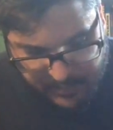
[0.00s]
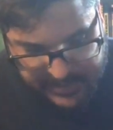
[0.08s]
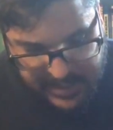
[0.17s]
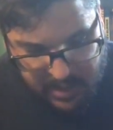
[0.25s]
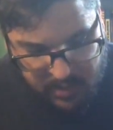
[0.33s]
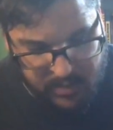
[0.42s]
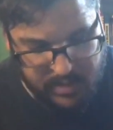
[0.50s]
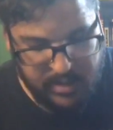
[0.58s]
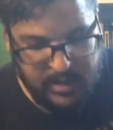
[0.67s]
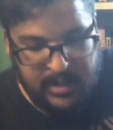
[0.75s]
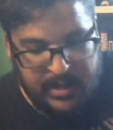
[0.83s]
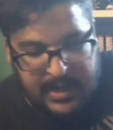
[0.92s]
break out,
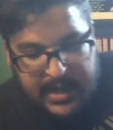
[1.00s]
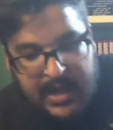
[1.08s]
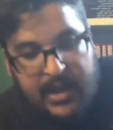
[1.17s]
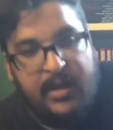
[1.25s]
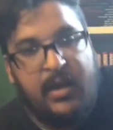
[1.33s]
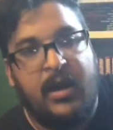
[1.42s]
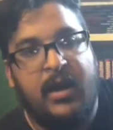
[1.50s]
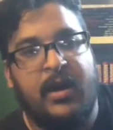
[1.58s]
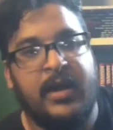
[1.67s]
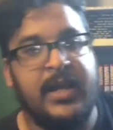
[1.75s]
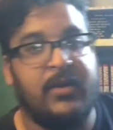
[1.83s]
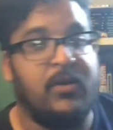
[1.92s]

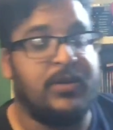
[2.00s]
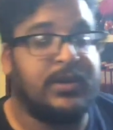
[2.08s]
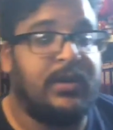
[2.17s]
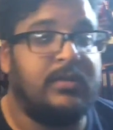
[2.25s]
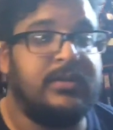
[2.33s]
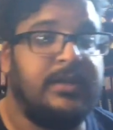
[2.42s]
heroes are called